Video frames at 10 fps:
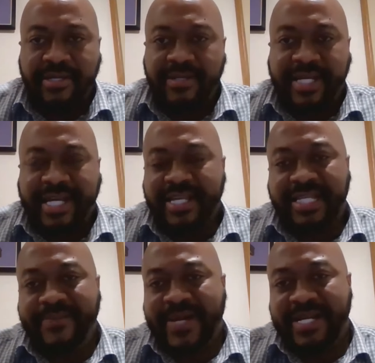they can
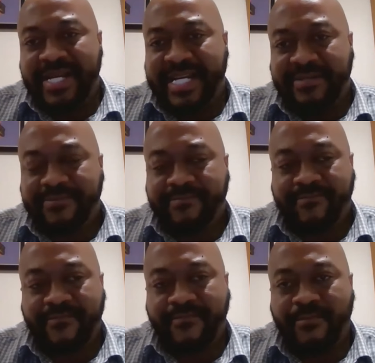sleep at night.
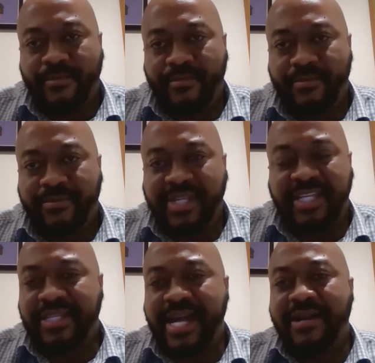The
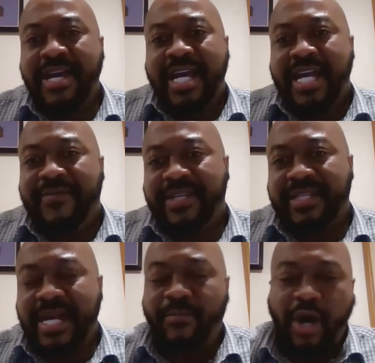stock if the
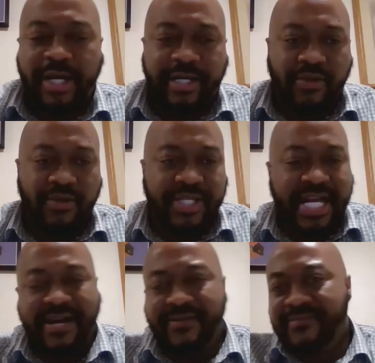stock market goes
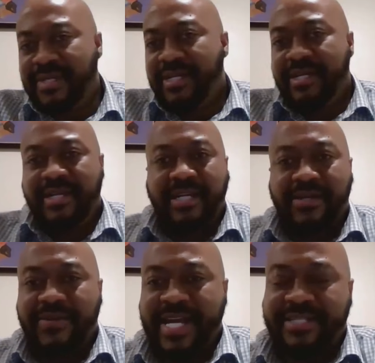down, you
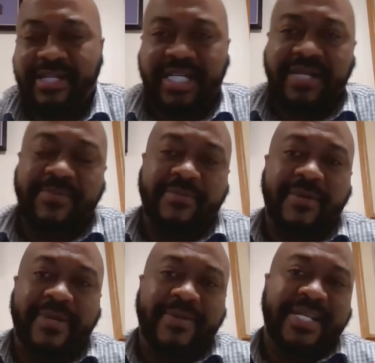know, that's gonna keep them
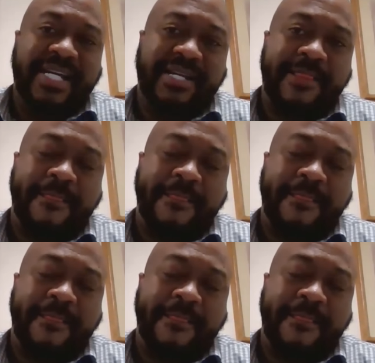up at night.